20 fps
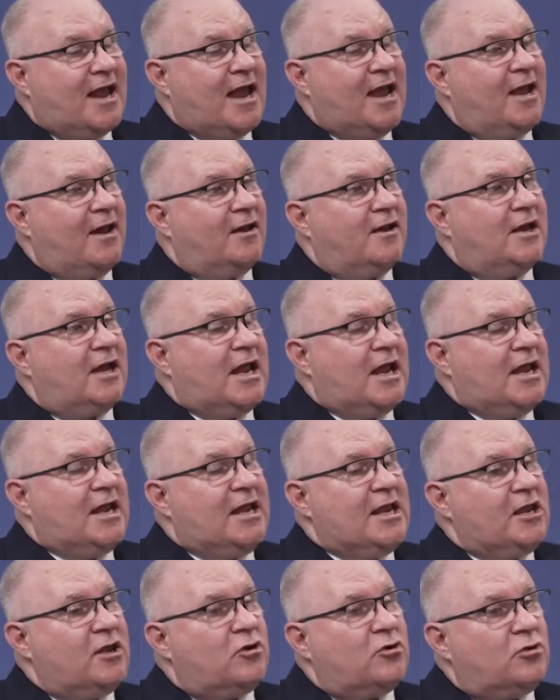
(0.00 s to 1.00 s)
And
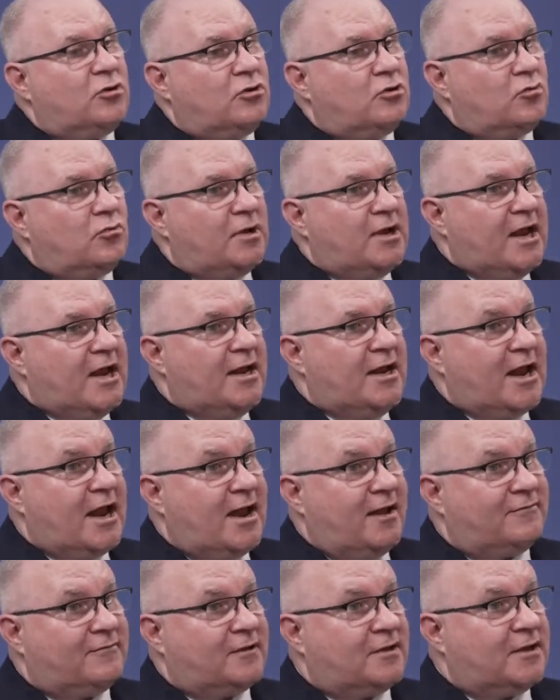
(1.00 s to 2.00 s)
he could create
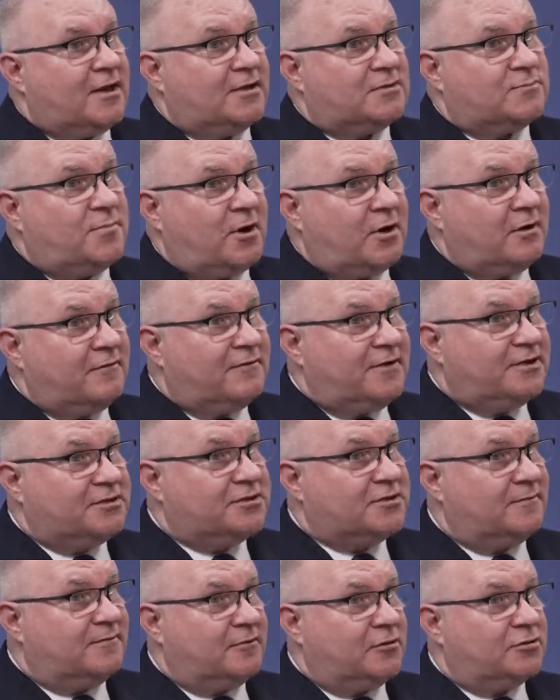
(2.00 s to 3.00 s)
havoc as part of his
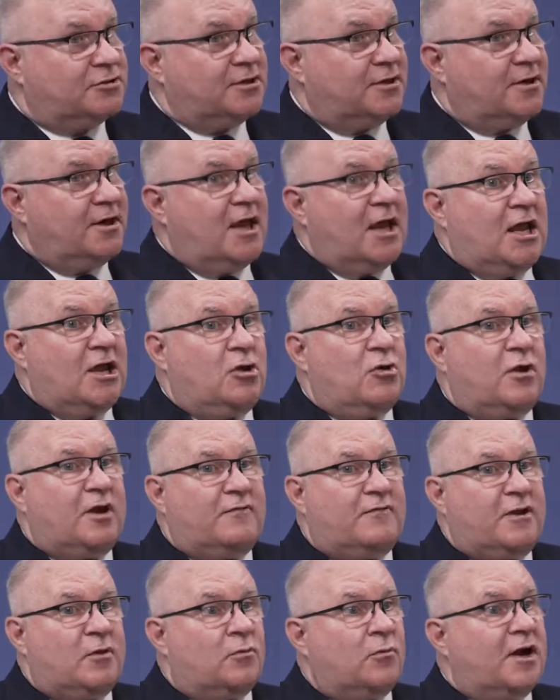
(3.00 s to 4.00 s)
subversion. You know,
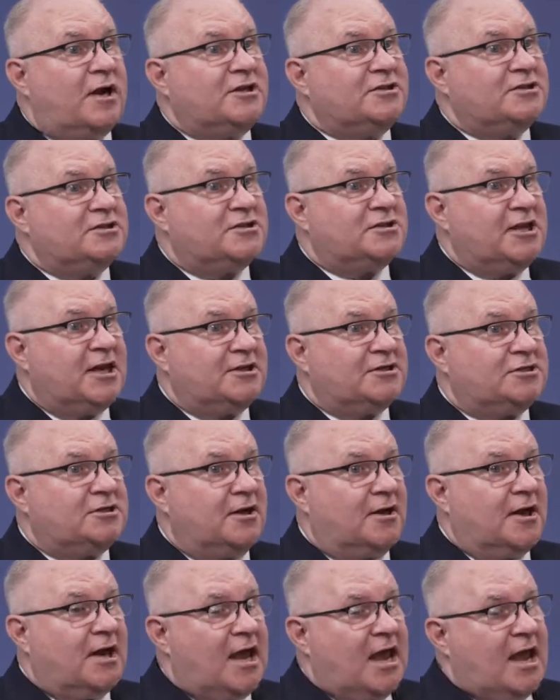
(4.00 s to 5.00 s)
if he raises
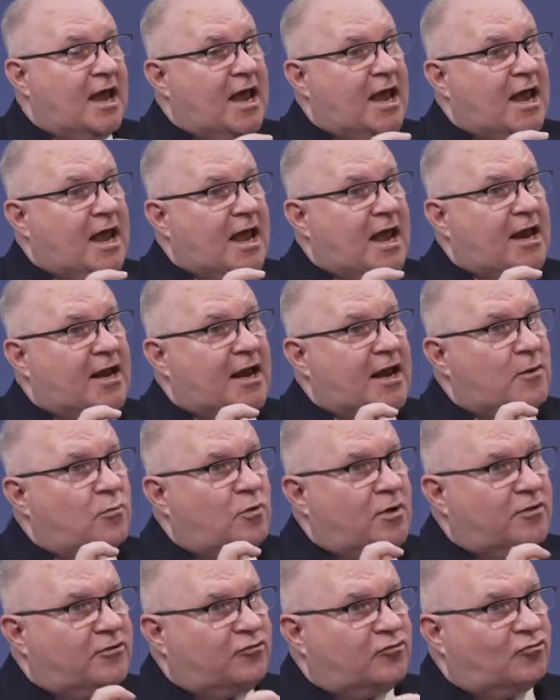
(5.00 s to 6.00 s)
tension and
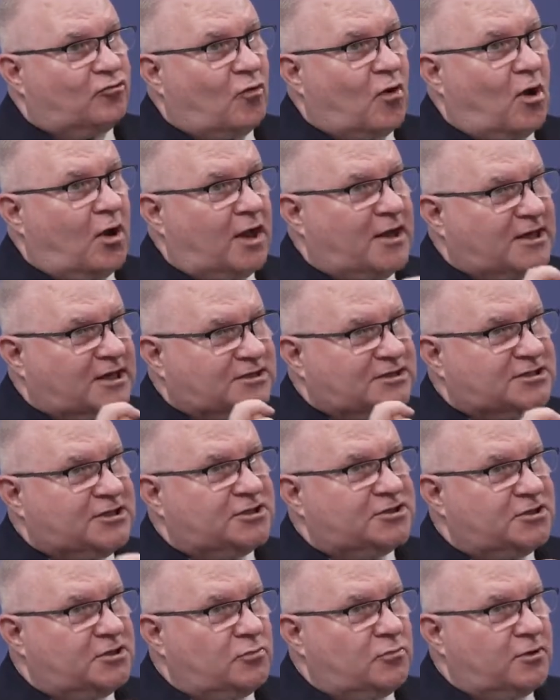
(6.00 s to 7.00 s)
a
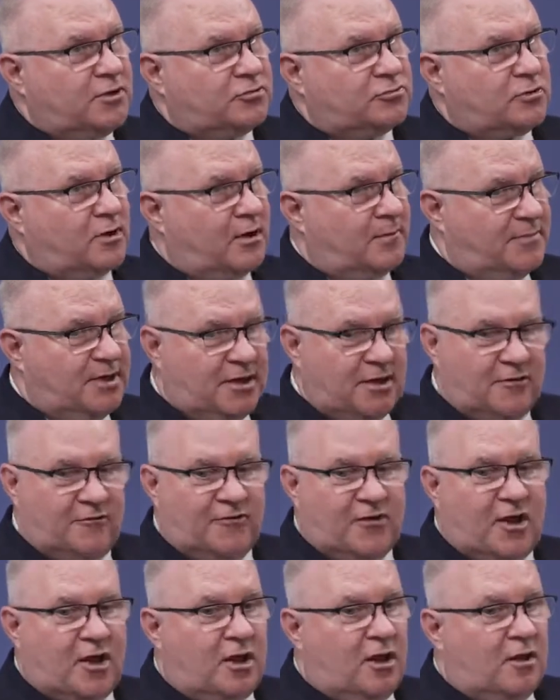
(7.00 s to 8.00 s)
decision to withdraw,
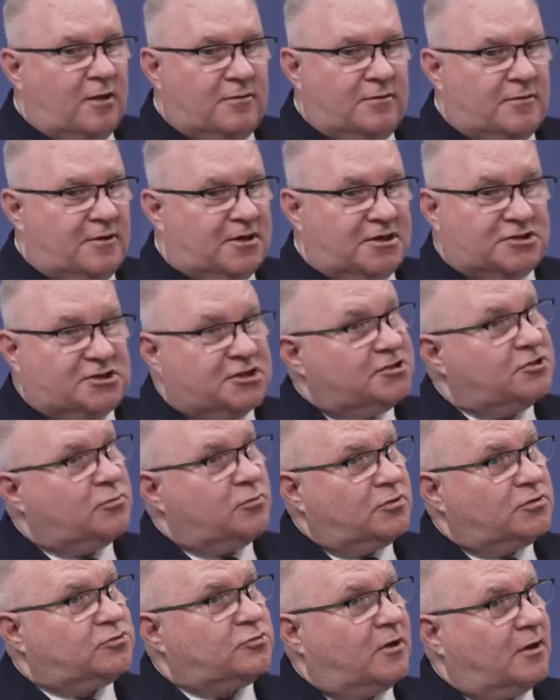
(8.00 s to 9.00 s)
because the decision to
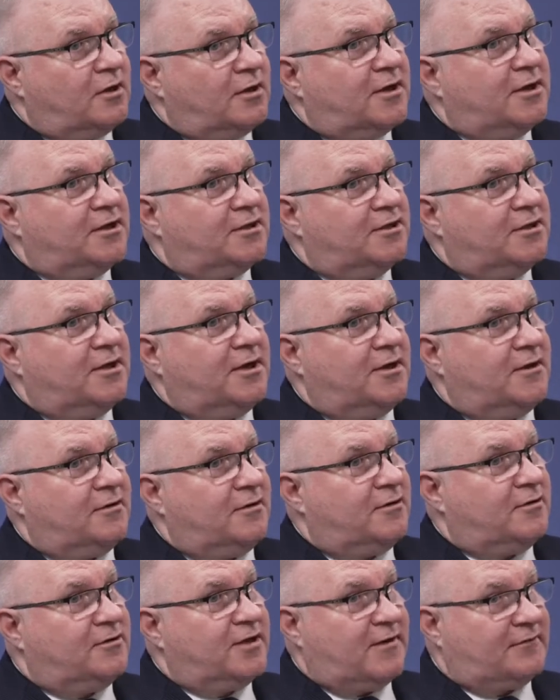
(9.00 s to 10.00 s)
withdraw
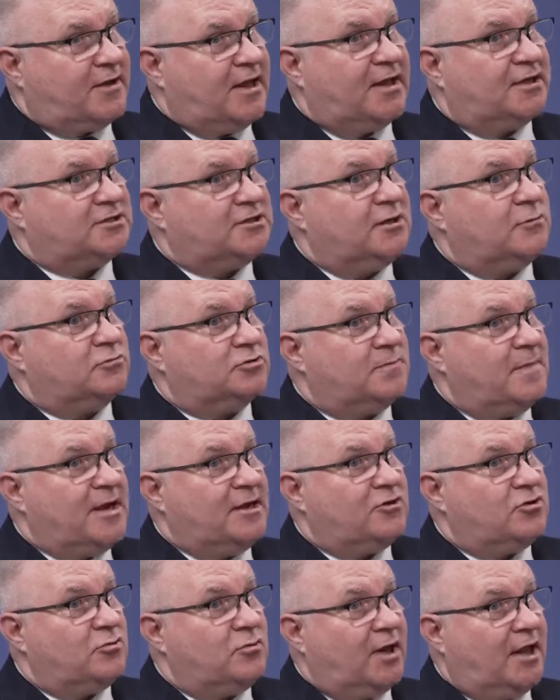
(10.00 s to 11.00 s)
in Afghanistan was
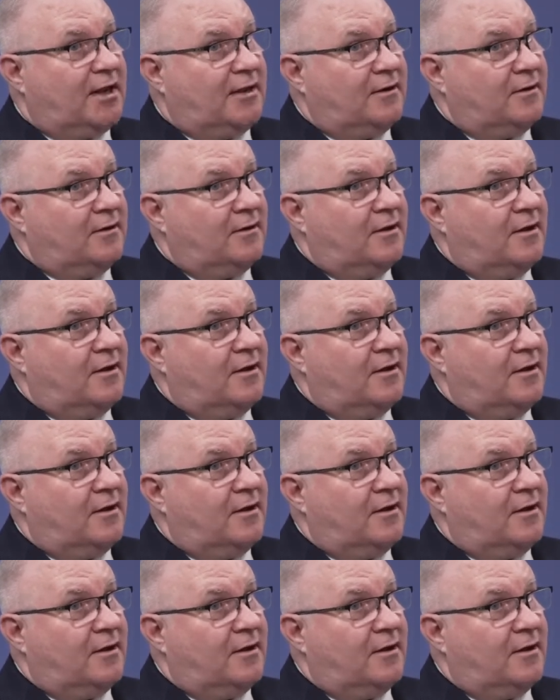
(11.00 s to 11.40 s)
made too late.